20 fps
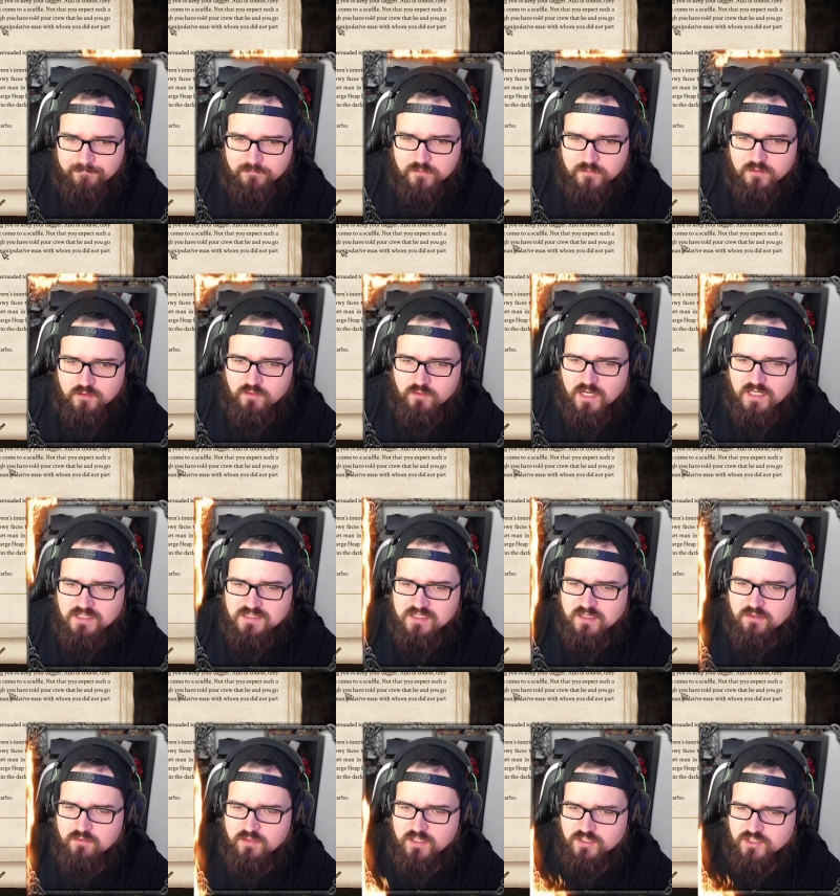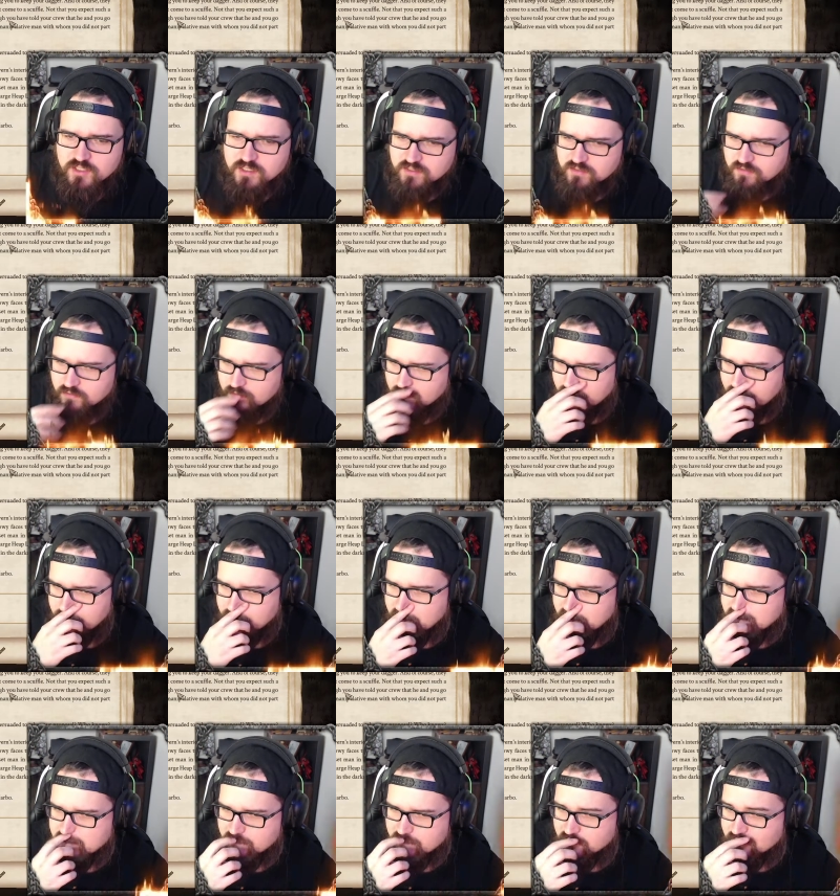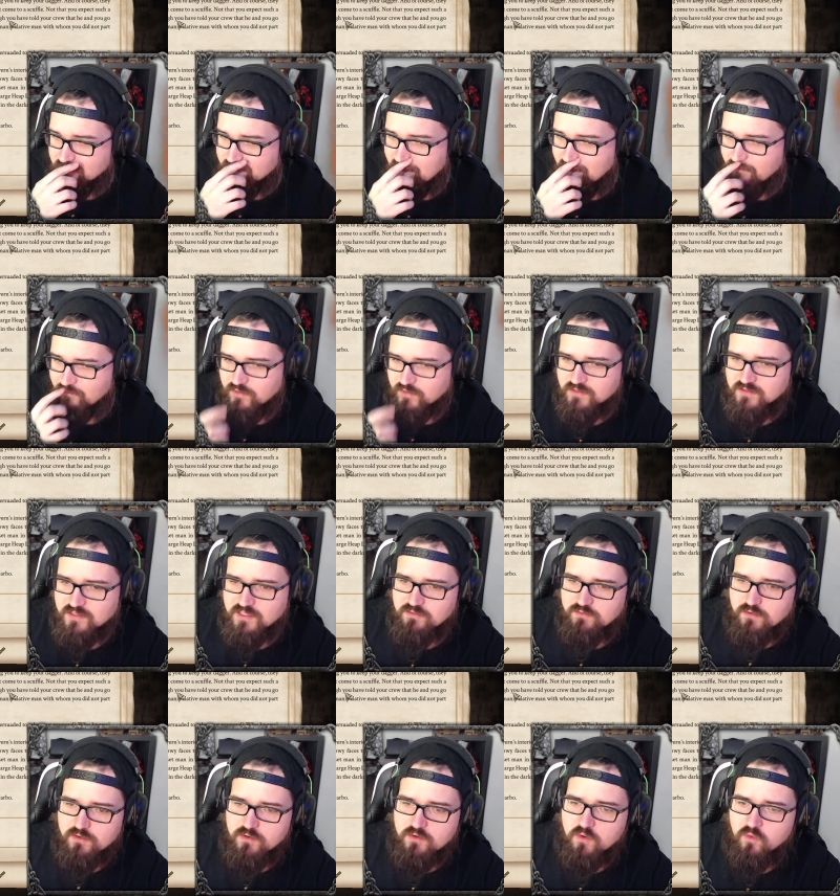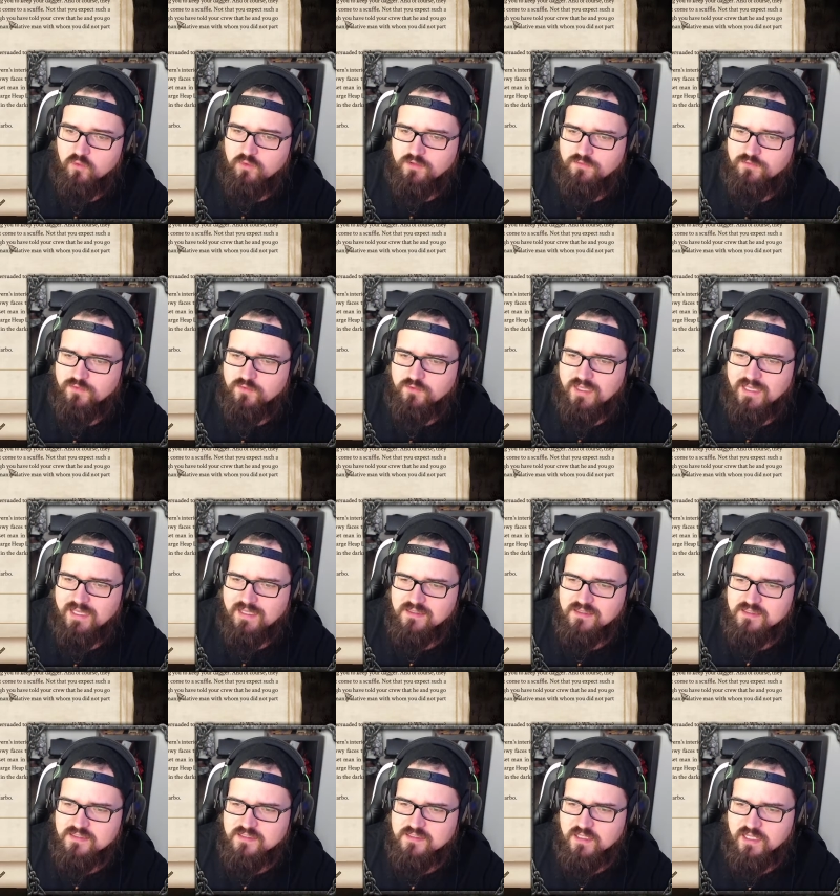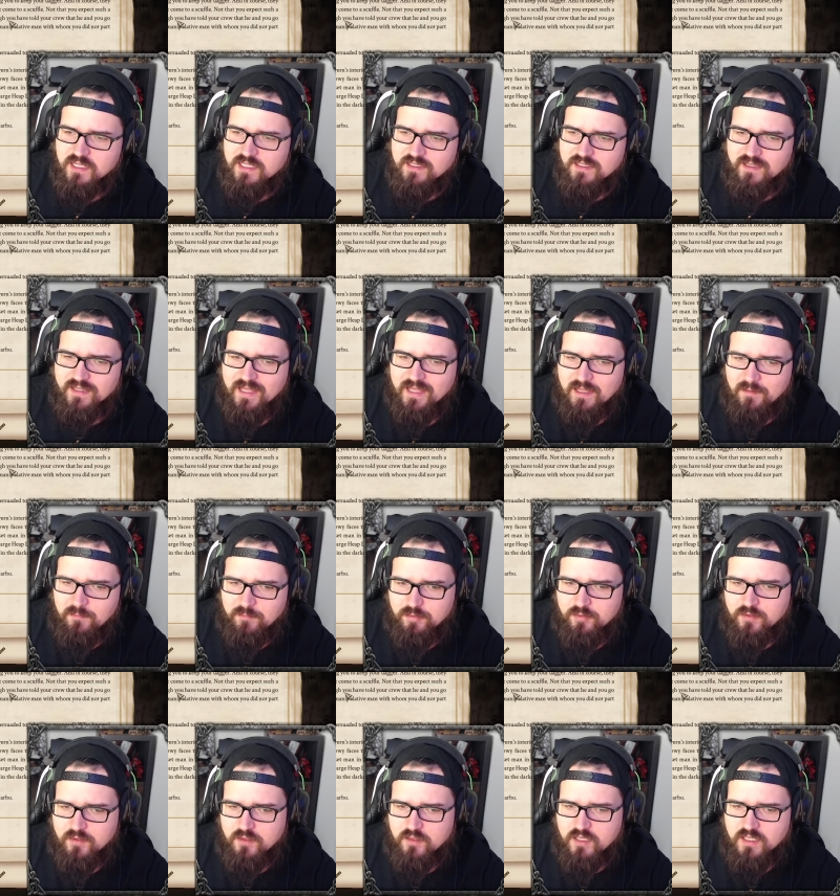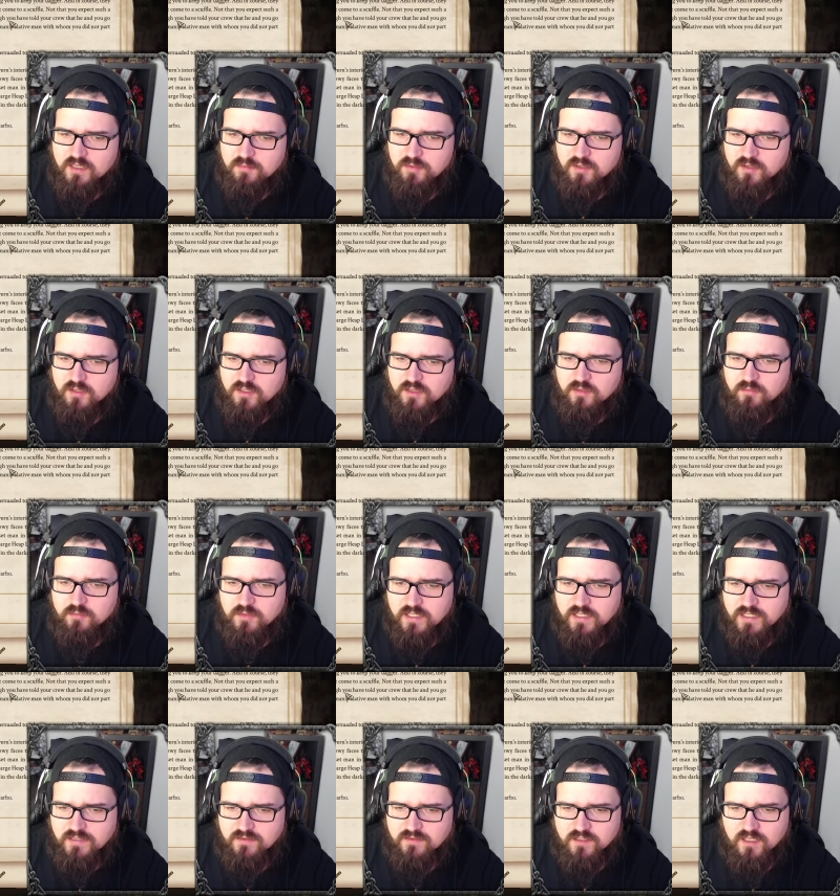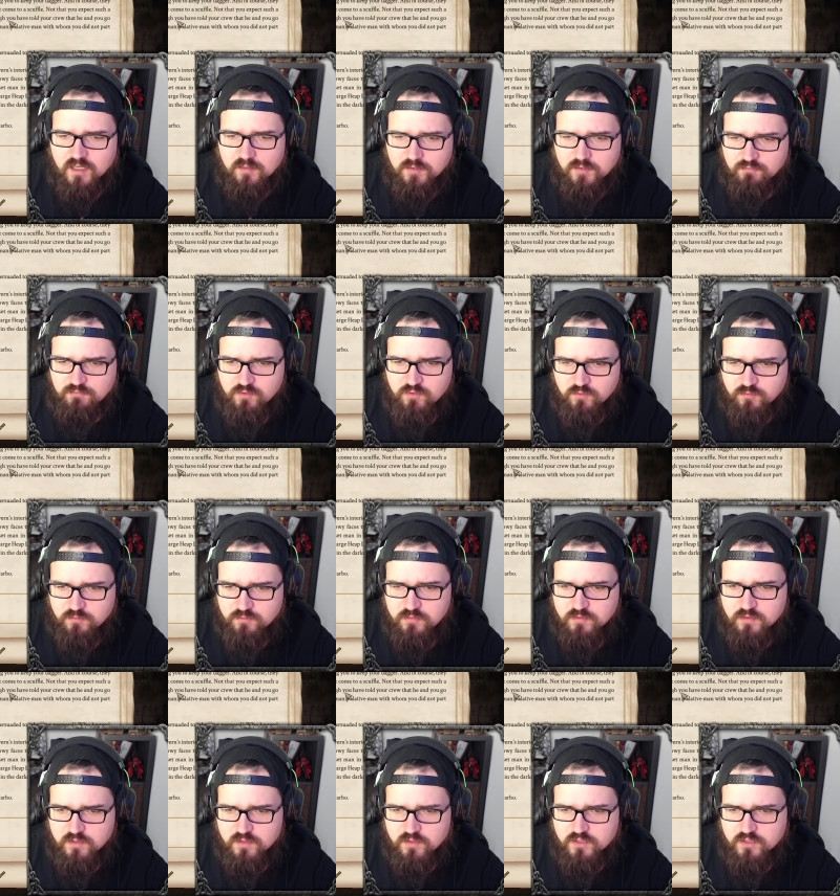Your eyes slowly adjust to the dimness of the tavern interior. Only a few candles and a lamp at the bar illuminate the common room.